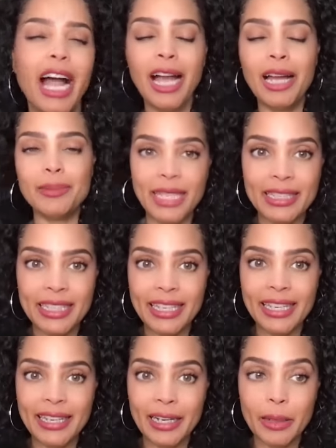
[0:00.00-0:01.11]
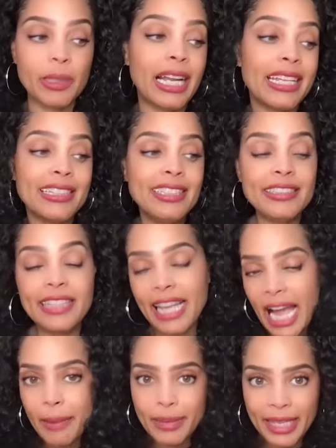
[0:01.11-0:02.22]
I'm taking the hair. But I guess he's like,
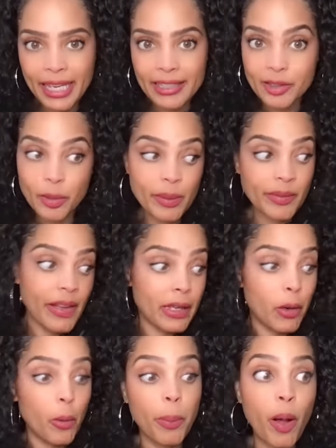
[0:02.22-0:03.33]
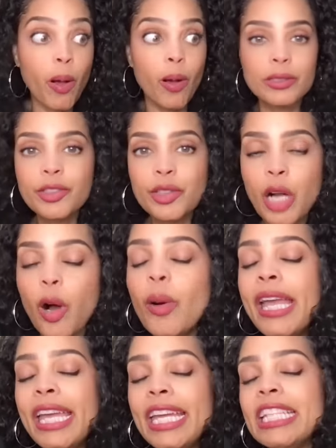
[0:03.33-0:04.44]
I'm king. So even if I go bald, you know,
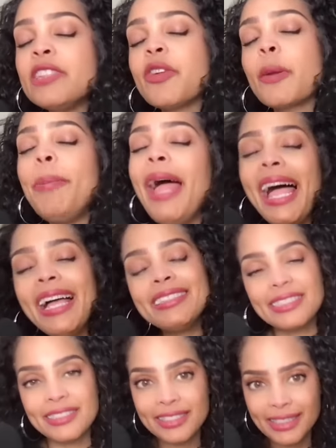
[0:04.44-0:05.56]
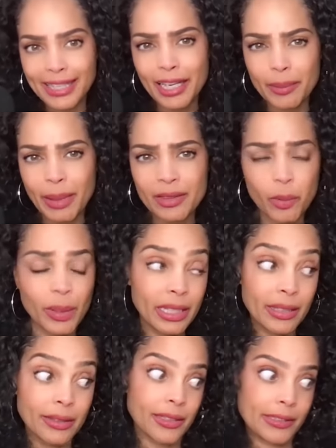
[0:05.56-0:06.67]
it's for peasants to care about the way they look,